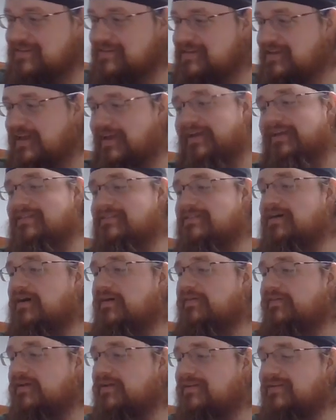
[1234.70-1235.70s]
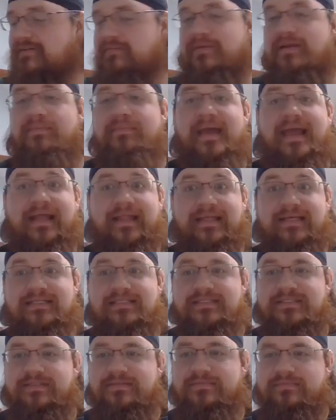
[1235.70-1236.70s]
today it's coffee and a little bit of
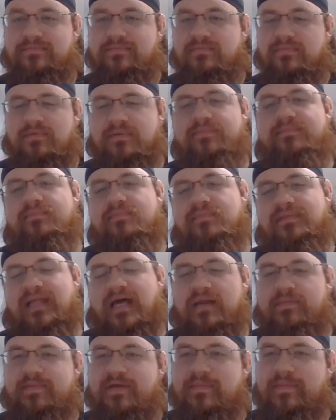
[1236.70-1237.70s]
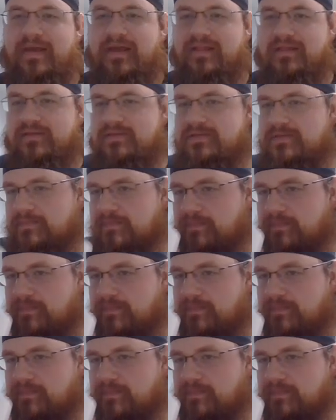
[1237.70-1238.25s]
Bailey's. A lot of bit of Bailey's.